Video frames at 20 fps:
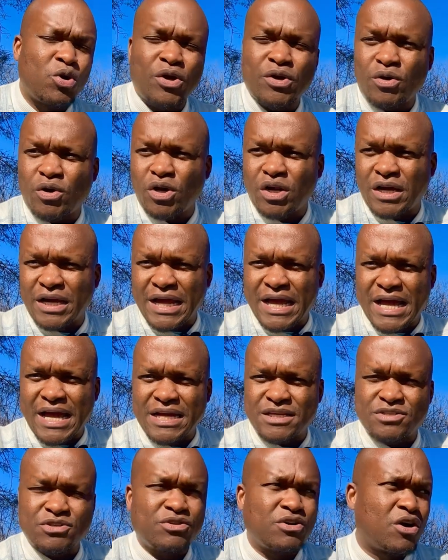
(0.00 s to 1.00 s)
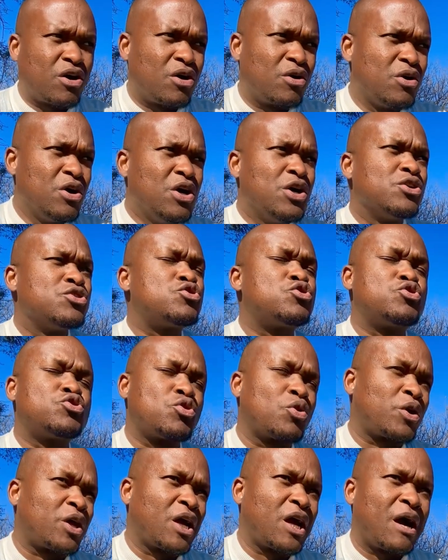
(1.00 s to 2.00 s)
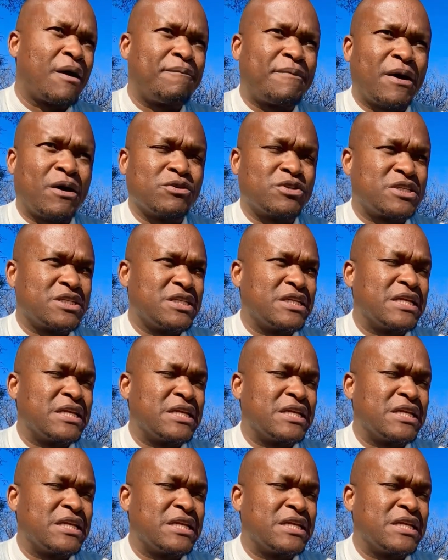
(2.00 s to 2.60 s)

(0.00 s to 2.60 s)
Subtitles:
and all of that, to talking about